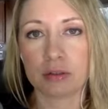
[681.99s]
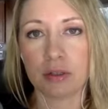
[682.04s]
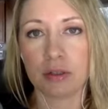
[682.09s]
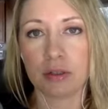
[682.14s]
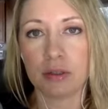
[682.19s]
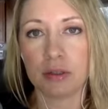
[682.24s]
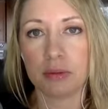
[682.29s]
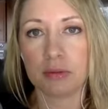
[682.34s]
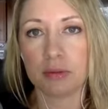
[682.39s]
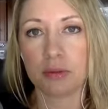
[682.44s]

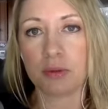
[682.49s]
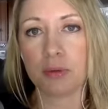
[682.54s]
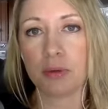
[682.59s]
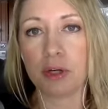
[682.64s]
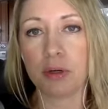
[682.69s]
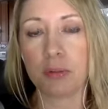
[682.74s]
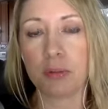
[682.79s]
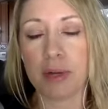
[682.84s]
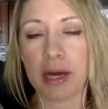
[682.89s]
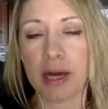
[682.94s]
uh,
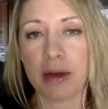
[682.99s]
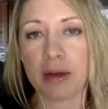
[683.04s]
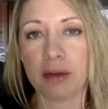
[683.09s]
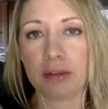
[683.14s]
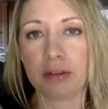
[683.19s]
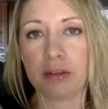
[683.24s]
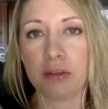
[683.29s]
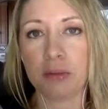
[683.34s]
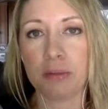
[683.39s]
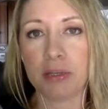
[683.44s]
career path
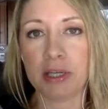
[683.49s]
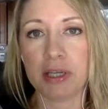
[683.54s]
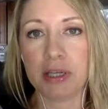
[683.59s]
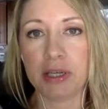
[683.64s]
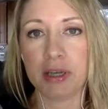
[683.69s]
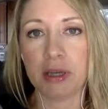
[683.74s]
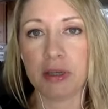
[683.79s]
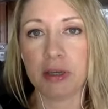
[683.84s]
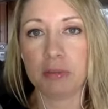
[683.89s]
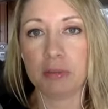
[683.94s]
you
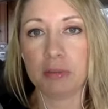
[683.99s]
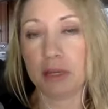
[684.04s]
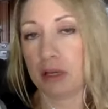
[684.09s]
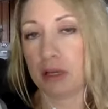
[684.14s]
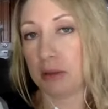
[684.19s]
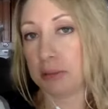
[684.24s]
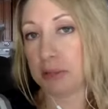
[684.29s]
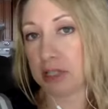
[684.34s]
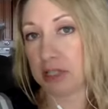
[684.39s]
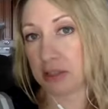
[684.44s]
became a
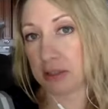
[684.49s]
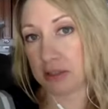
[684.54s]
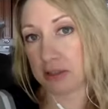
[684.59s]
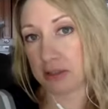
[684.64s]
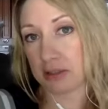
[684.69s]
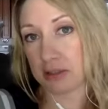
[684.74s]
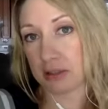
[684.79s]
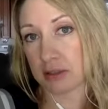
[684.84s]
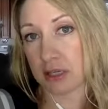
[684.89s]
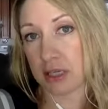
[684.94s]

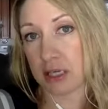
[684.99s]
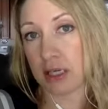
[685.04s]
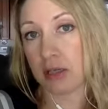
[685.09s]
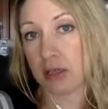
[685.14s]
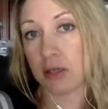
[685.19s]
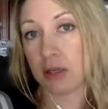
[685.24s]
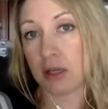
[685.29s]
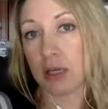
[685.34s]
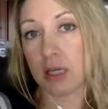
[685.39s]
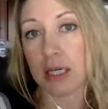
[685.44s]
hypnotist
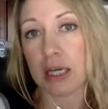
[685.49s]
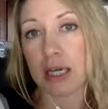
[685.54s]
and